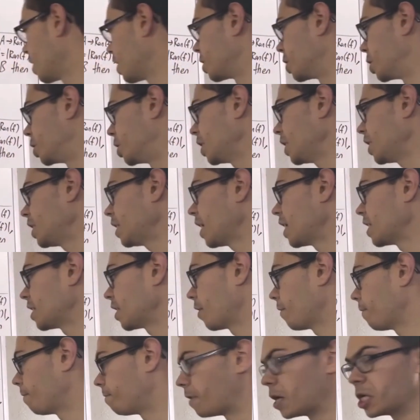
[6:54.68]
G is
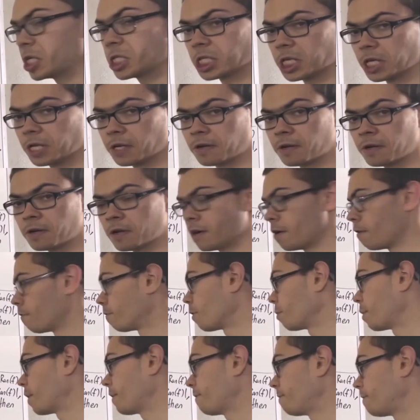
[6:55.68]
a function
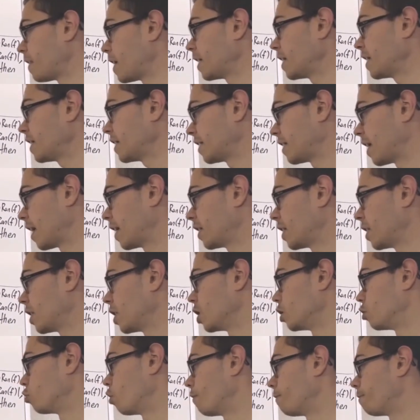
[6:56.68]
from a finite set
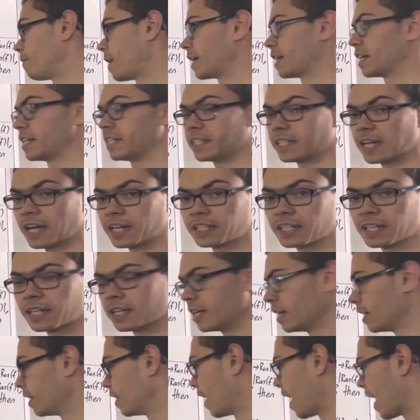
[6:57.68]
to a finite set.
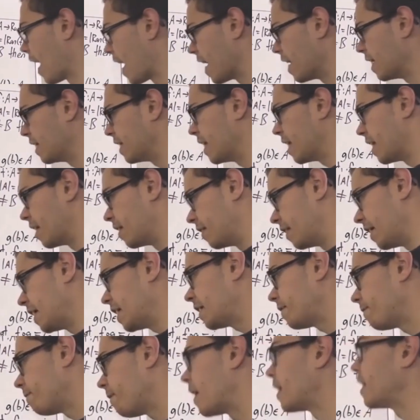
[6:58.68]
And
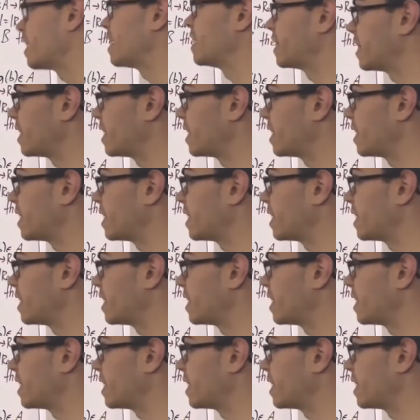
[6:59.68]
these finite